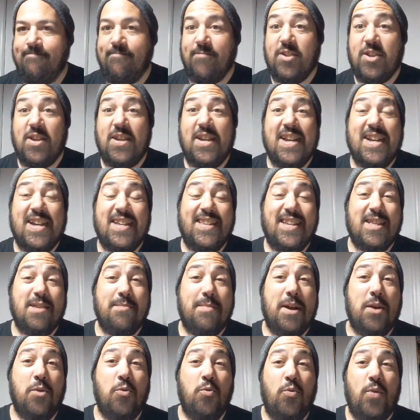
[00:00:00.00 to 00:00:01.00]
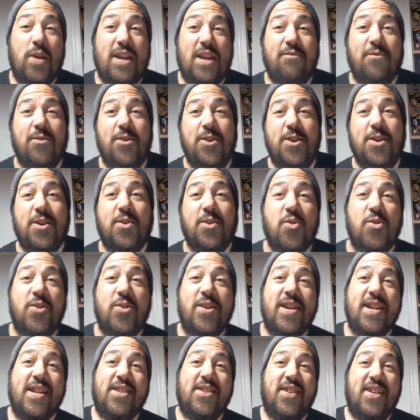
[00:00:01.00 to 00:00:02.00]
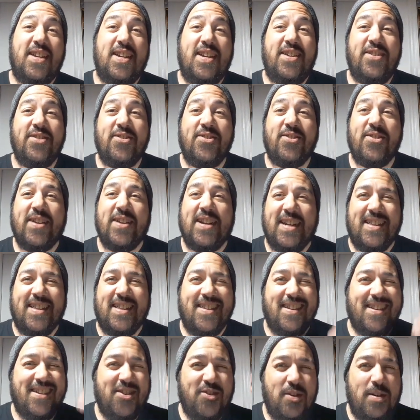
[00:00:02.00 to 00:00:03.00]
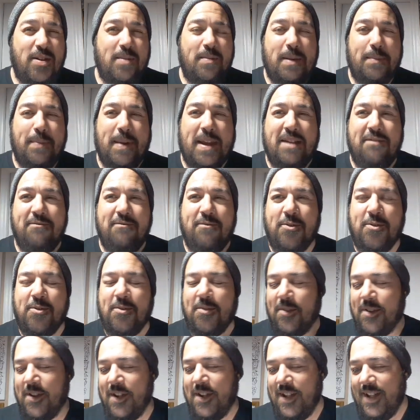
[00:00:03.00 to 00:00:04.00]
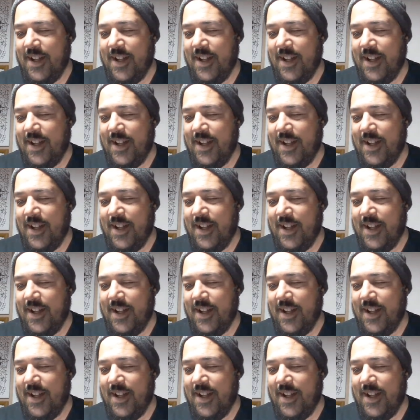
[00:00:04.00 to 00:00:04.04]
So yeah, it takes about a week for your cornea to heal, and it's extremely painful.